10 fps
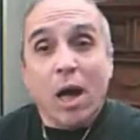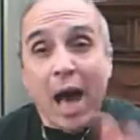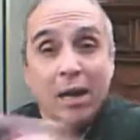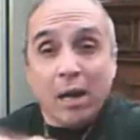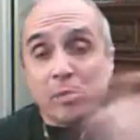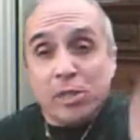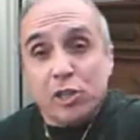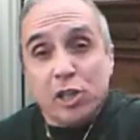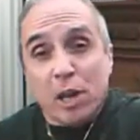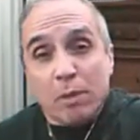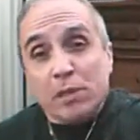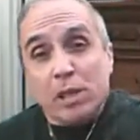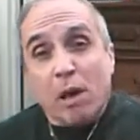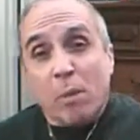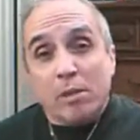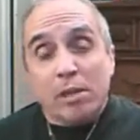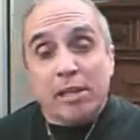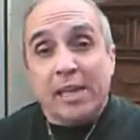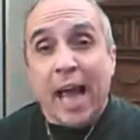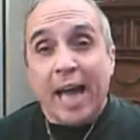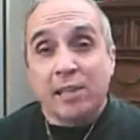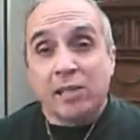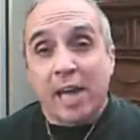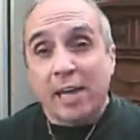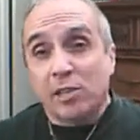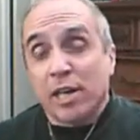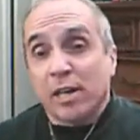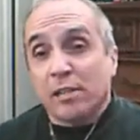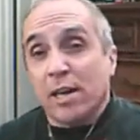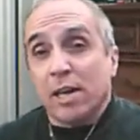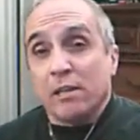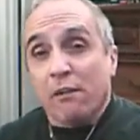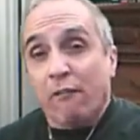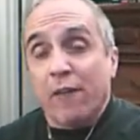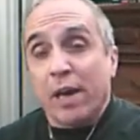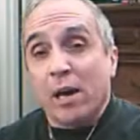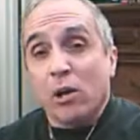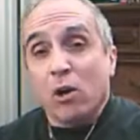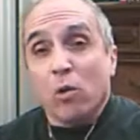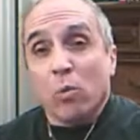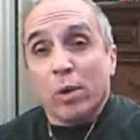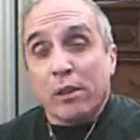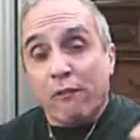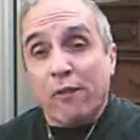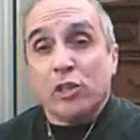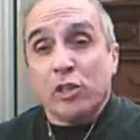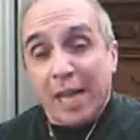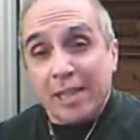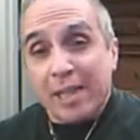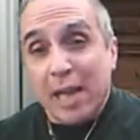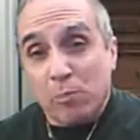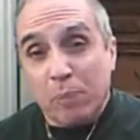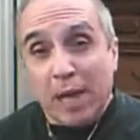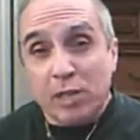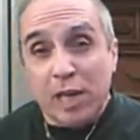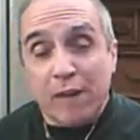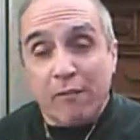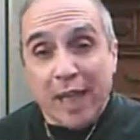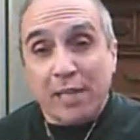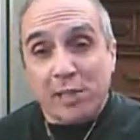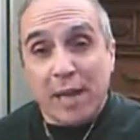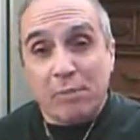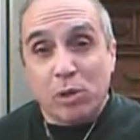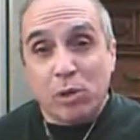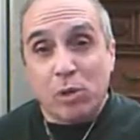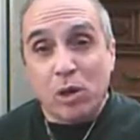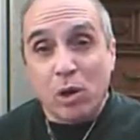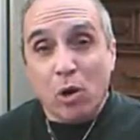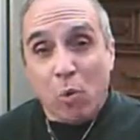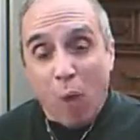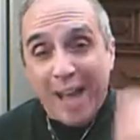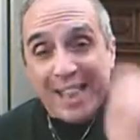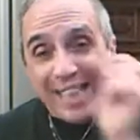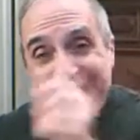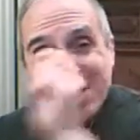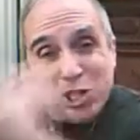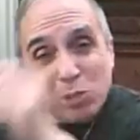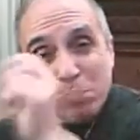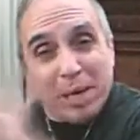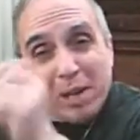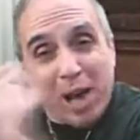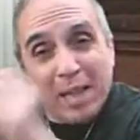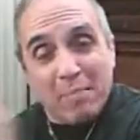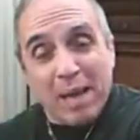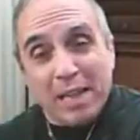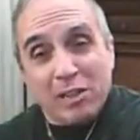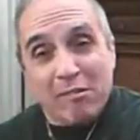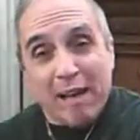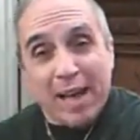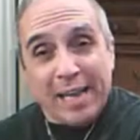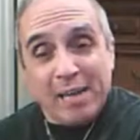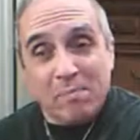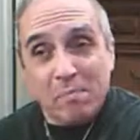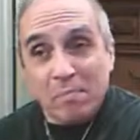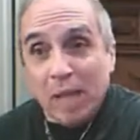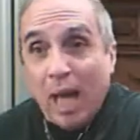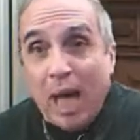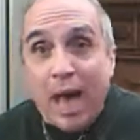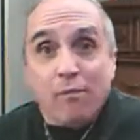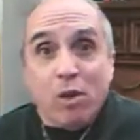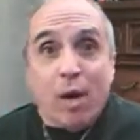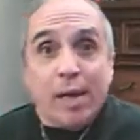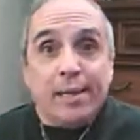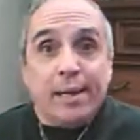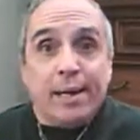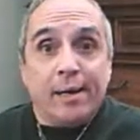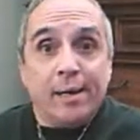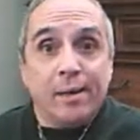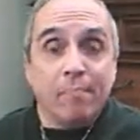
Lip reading: How come Sea Shepherd isn't coming to the United States to interfere with the fishing that takes place here for that same tuna? Why did they just pick on the Mediterranean? I have no idea.